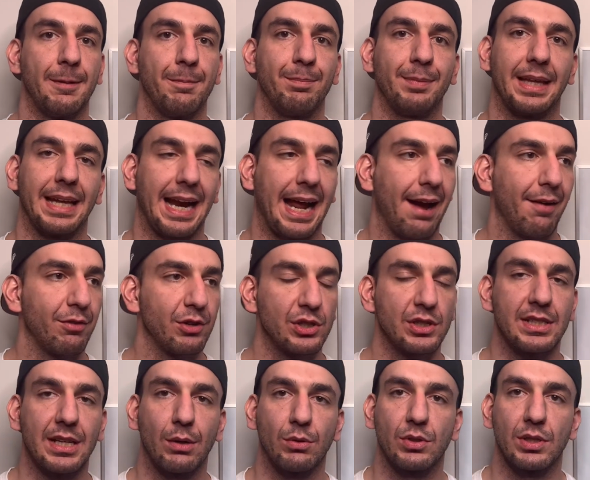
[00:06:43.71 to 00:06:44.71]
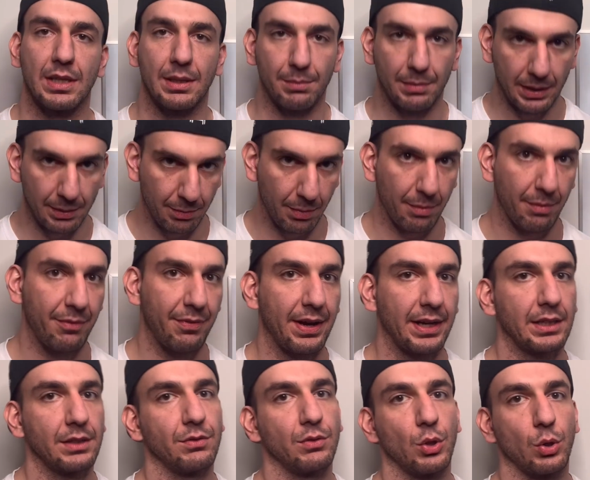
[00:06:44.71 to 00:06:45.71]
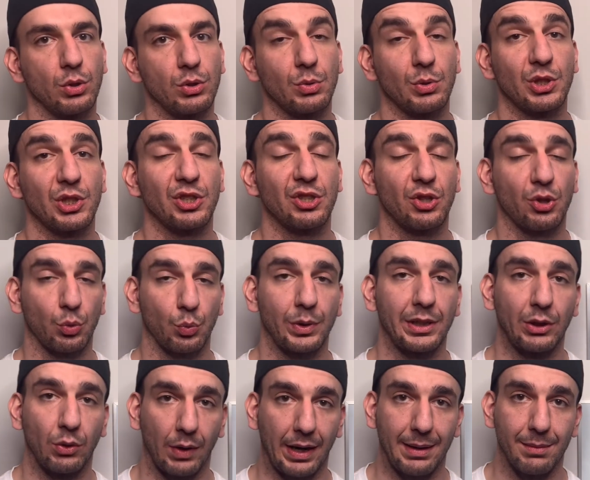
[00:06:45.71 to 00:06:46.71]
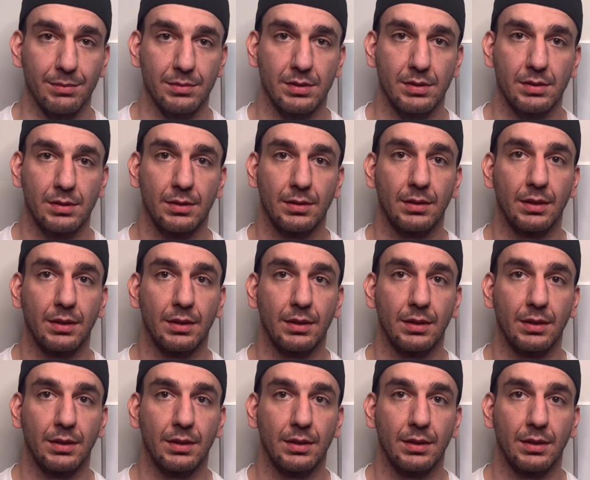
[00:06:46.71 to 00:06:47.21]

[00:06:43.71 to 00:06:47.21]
That averages out to the minimum effective dose, which is 3 grams